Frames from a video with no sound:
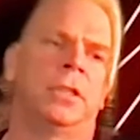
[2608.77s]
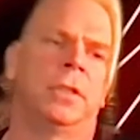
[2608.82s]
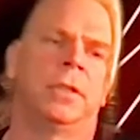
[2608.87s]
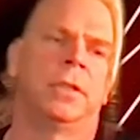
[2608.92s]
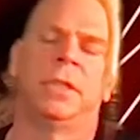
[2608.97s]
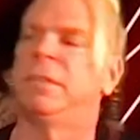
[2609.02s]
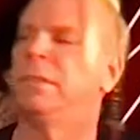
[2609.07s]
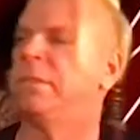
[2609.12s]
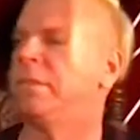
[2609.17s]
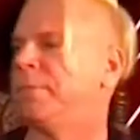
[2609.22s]
And
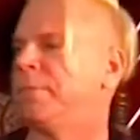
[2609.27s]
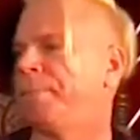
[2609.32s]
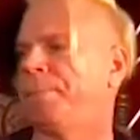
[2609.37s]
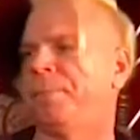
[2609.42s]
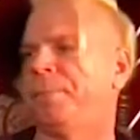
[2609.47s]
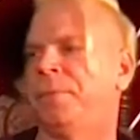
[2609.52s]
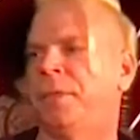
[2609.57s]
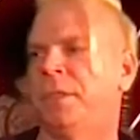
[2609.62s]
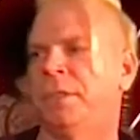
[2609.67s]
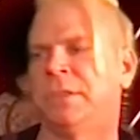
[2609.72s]
these
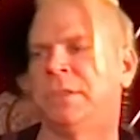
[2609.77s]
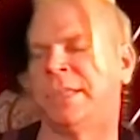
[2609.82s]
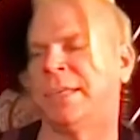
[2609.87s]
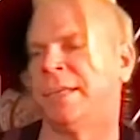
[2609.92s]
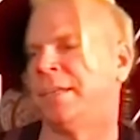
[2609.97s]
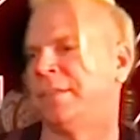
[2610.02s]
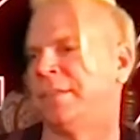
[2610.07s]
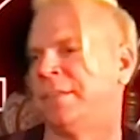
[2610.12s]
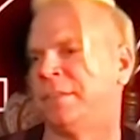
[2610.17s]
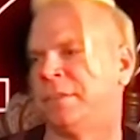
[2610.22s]

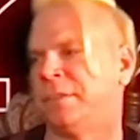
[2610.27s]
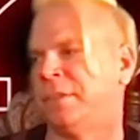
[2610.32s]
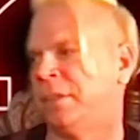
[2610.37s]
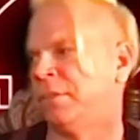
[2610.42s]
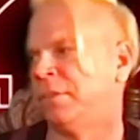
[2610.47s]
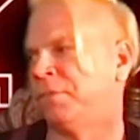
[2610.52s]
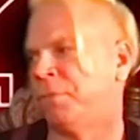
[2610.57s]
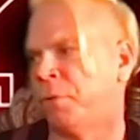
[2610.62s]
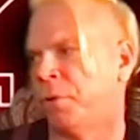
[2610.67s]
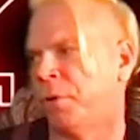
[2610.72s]
kids,
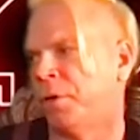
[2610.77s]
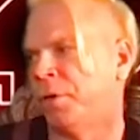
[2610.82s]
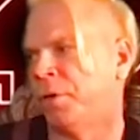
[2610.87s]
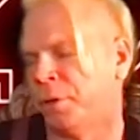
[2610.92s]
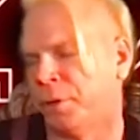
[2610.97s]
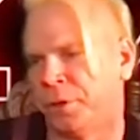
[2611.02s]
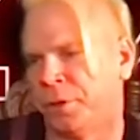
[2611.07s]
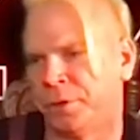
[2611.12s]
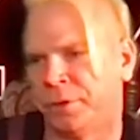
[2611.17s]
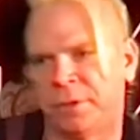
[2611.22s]
these
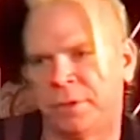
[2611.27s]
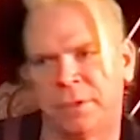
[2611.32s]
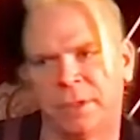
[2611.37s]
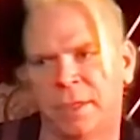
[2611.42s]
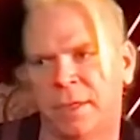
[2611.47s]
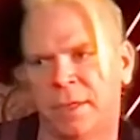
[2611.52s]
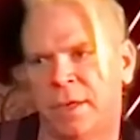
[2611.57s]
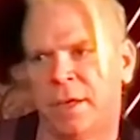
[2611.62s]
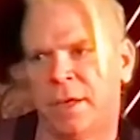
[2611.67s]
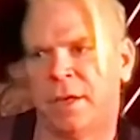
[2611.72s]
4-year-olds,
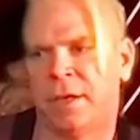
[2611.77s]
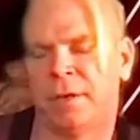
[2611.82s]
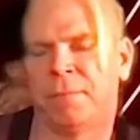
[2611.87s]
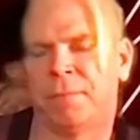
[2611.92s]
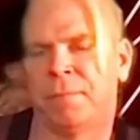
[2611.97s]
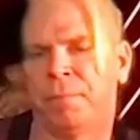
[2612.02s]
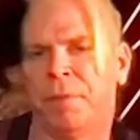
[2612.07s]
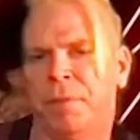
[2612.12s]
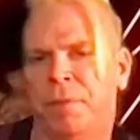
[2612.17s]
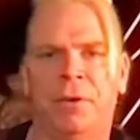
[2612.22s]

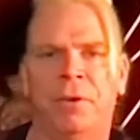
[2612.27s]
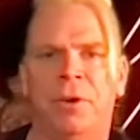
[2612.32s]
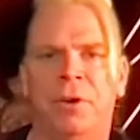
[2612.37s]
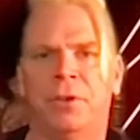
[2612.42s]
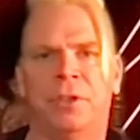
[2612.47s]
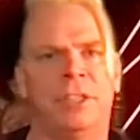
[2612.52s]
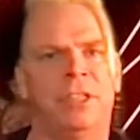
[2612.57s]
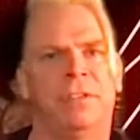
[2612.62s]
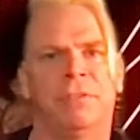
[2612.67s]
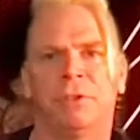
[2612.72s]
they don't know
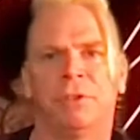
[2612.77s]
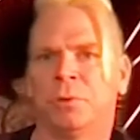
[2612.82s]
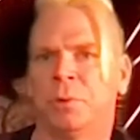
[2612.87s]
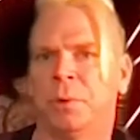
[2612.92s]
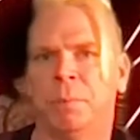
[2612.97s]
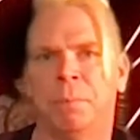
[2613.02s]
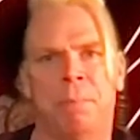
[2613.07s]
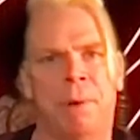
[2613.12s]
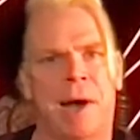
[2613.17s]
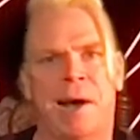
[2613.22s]
the difference
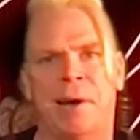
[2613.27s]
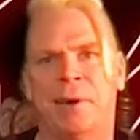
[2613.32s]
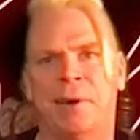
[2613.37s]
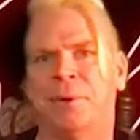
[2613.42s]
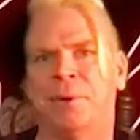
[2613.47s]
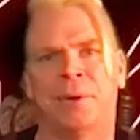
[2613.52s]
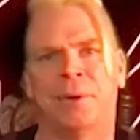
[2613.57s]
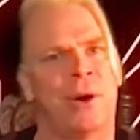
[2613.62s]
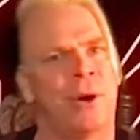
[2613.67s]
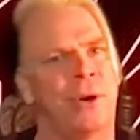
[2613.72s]
between Bono
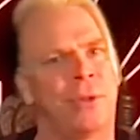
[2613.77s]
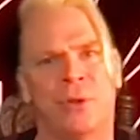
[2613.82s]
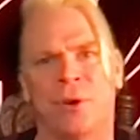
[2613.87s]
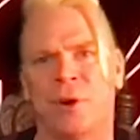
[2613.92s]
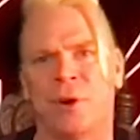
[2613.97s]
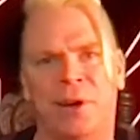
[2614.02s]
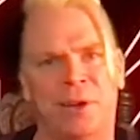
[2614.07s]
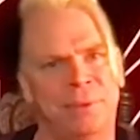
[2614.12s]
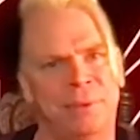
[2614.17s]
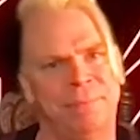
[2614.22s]
or Arthur
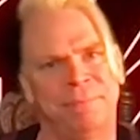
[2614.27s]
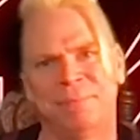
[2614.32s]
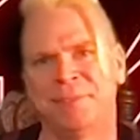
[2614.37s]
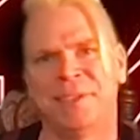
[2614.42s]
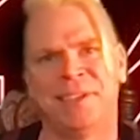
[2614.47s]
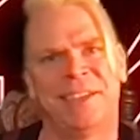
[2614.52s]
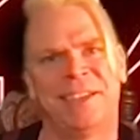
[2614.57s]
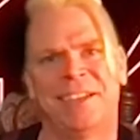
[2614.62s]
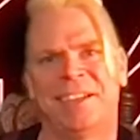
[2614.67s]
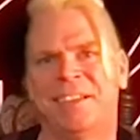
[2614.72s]
Autumn.
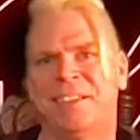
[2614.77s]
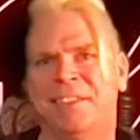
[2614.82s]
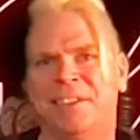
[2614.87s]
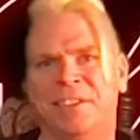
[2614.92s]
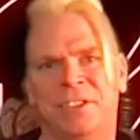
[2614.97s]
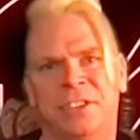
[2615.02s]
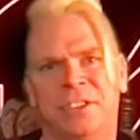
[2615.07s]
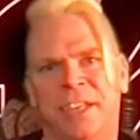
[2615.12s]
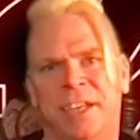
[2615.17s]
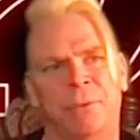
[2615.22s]
They're
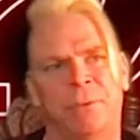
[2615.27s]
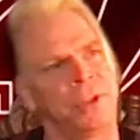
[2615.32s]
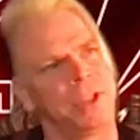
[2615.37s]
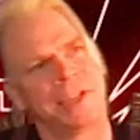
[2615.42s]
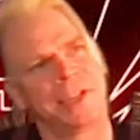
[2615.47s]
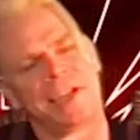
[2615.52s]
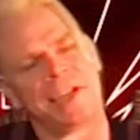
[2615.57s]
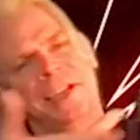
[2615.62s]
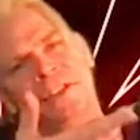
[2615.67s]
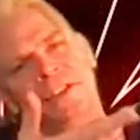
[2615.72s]
saying, well,
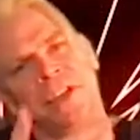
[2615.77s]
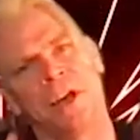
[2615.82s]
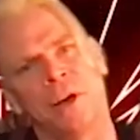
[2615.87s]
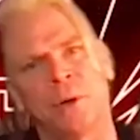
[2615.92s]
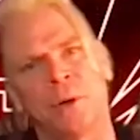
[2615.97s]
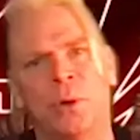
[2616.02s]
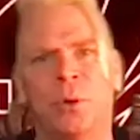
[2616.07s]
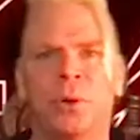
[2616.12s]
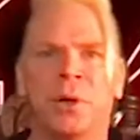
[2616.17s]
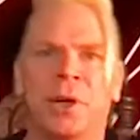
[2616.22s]
that guy's got
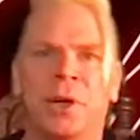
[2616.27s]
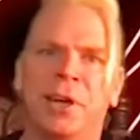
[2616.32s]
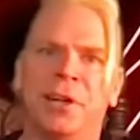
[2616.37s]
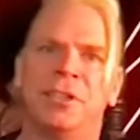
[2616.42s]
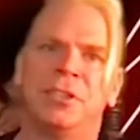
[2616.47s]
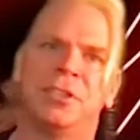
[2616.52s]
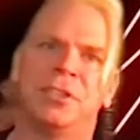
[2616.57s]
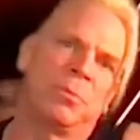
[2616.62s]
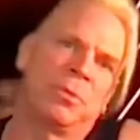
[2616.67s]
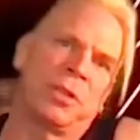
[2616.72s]
cool hair. He
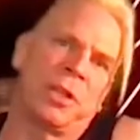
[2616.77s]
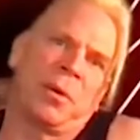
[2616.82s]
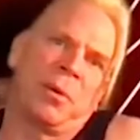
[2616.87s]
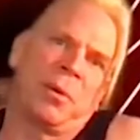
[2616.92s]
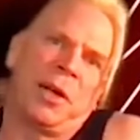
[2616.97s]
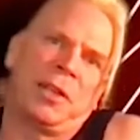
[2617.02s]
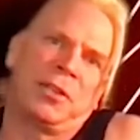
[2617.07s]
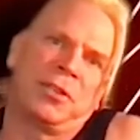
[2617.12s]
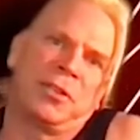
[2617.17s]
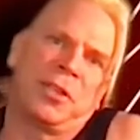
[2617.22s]
seems like a
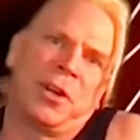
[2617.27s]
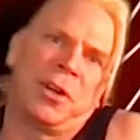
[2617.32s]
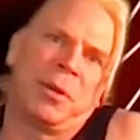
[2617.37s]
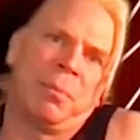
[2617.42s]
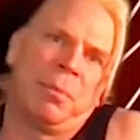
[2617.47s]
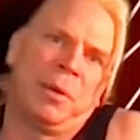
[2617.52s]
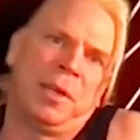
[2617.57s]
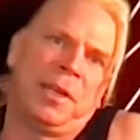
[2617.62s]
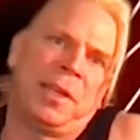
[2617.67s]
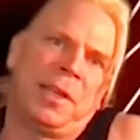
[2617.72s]
rock star to
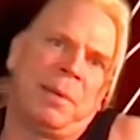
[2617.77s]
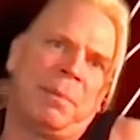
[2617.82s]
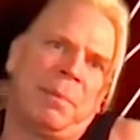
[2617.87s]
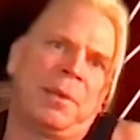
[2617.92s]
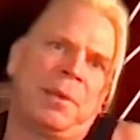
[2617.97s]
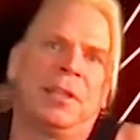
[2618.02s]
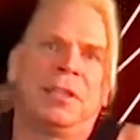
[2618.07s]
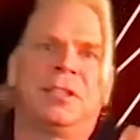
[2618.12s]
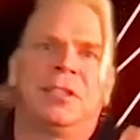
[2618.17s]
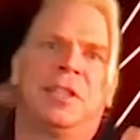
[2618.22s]
me. I'm going
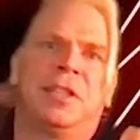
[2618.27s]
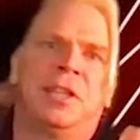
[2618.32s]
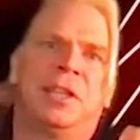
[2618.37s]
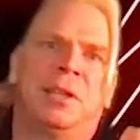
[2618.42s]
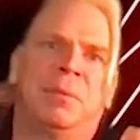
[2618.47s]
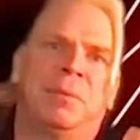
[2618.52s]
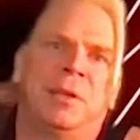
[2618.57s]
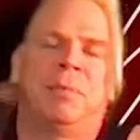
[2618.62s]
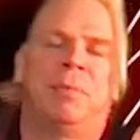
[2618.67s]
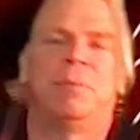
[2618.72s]
to listen to
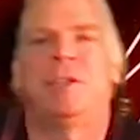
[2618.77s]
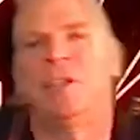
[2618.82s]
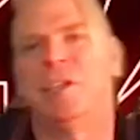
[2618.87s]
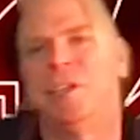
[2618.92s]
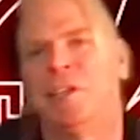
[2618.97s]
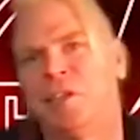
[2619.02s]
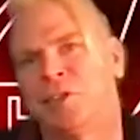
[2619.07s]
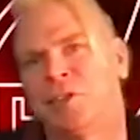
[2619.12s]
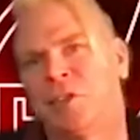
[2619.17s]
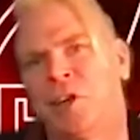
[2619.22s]
him, and I'm going to get
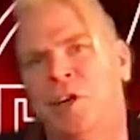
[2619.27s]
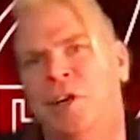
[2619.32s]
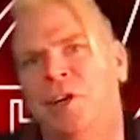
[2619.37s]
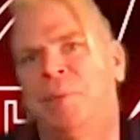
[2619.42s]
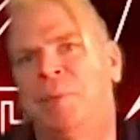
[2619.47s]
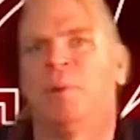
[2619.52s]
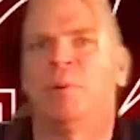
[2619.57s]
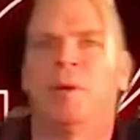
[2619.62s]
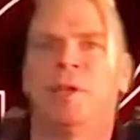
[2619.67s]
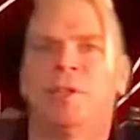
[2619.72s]
a guitar.
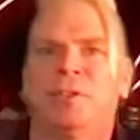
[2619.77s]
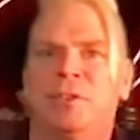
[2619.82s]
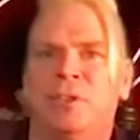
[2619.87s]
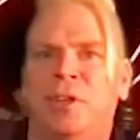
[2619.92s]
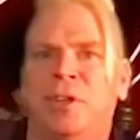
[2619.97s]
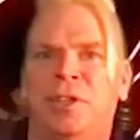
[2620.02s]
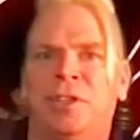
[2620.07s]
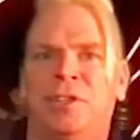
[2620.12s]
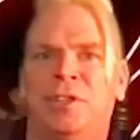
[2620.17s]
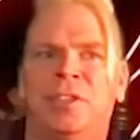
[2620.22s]
I'm going to write
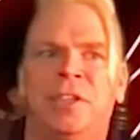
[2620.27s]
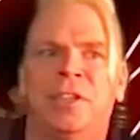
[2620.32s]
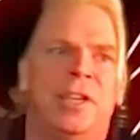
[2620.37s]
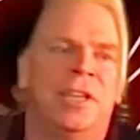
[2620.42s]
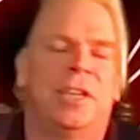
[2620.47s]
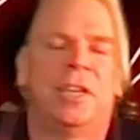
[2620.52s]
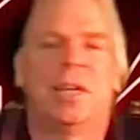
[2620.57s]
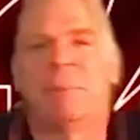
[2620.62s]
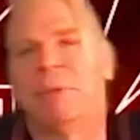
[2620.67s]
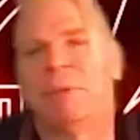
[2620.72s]
songs,
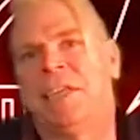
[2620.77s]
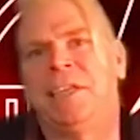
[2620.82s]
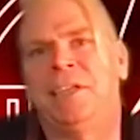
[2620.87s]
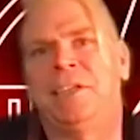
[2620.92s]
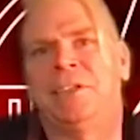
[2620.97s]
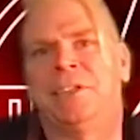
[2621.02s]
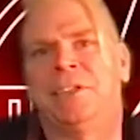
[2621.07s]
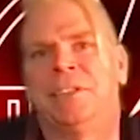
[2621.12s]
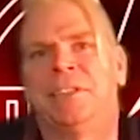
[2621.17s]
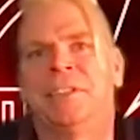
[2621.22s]
and I'm going to
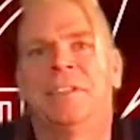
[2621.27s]
heal.